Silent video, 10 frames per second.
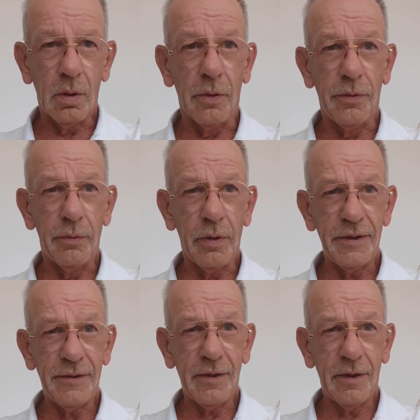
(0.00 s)
On the
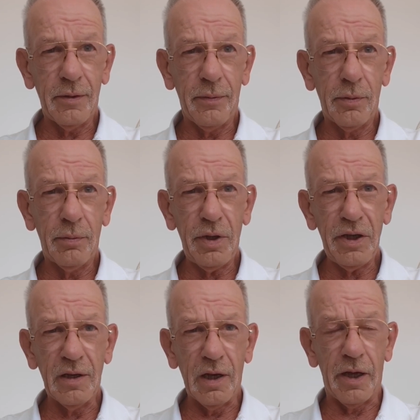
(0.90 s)
right side of the
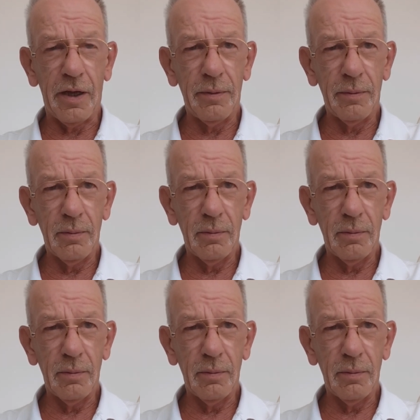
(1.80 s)
green line,